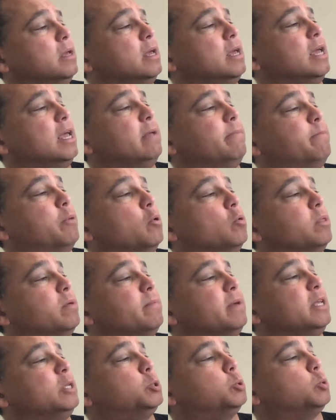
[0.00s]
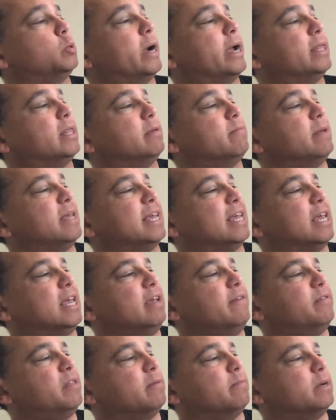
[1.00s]
He pulled them, he dragged them, he
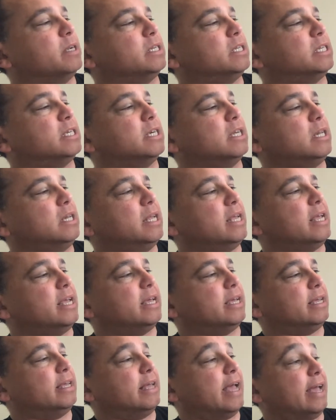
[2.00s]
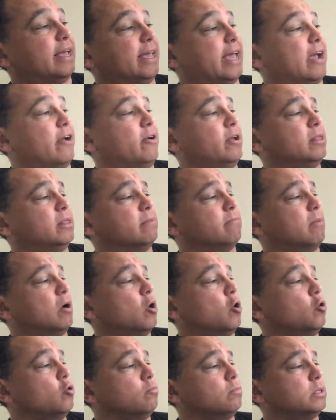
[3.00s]
heaved them until he carried them
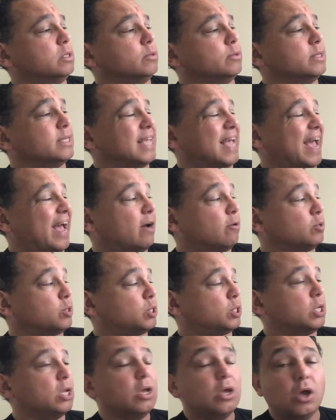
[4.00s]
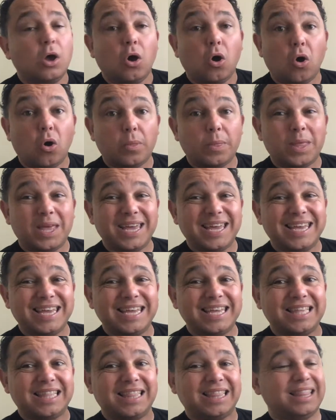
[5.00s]
home to his house on the
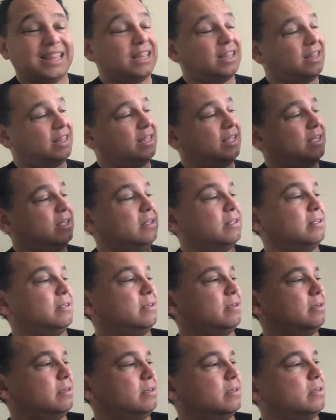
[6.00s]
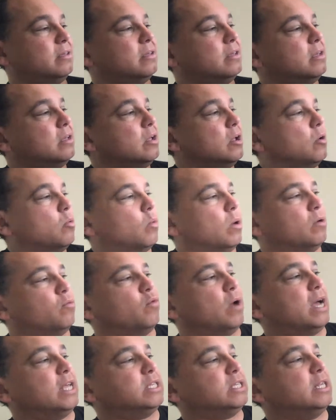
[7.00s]
hill. One
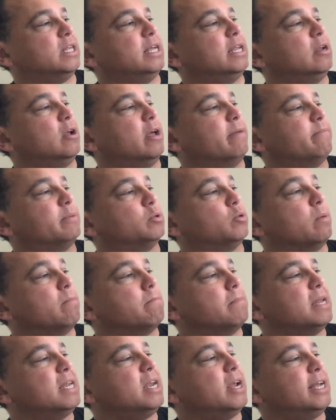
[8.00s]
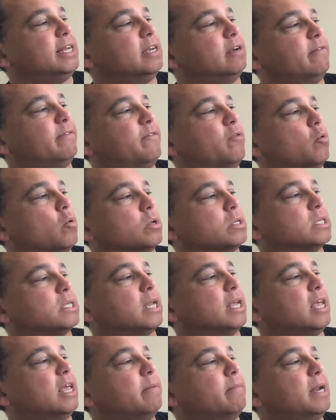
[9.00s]
rascally night between midnight and 4,
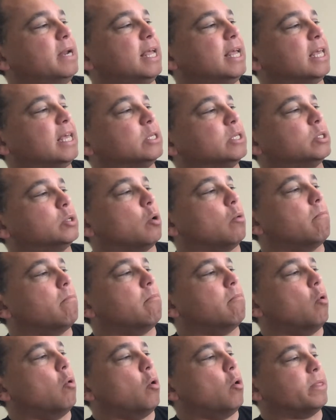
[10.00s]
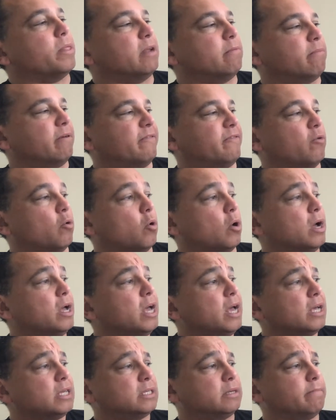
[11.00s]
Slinky Malinky stole more than before.
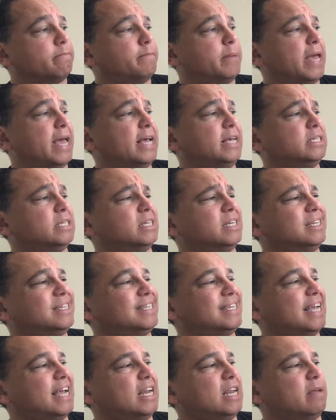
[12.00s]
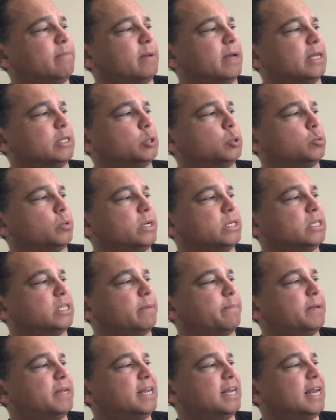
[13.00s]
Some pigs and a teddy bear dressed
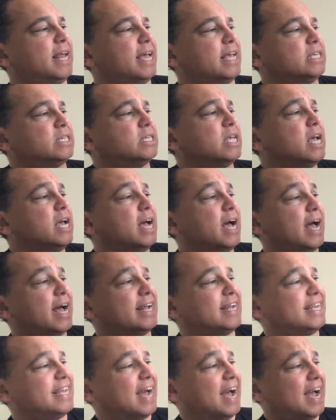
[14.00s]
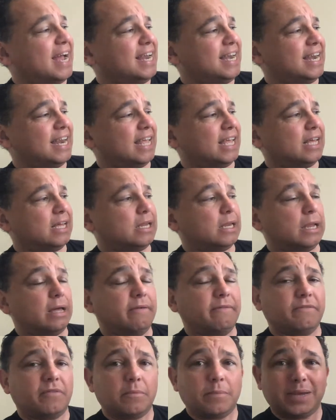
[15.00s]
up in lace, a gardening
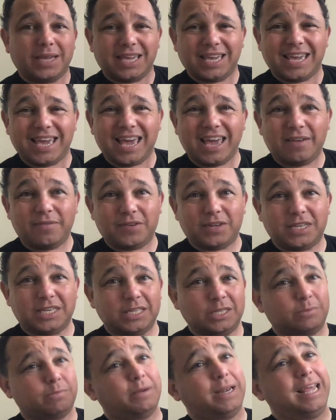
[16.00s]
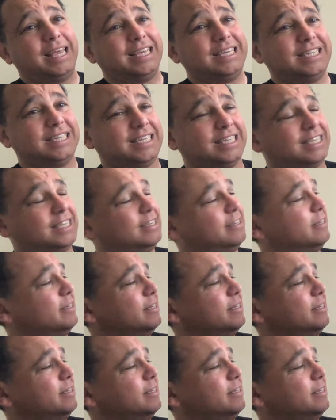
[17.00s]
glove from a cafete's place,